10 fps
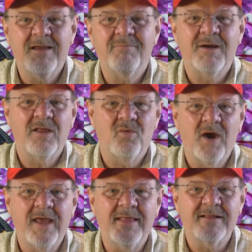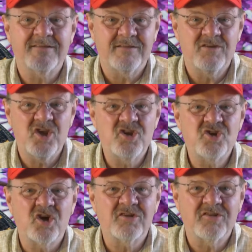and by the way, that's
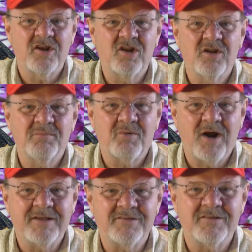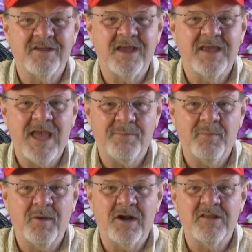digital signal processing
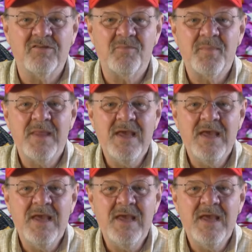capabilities,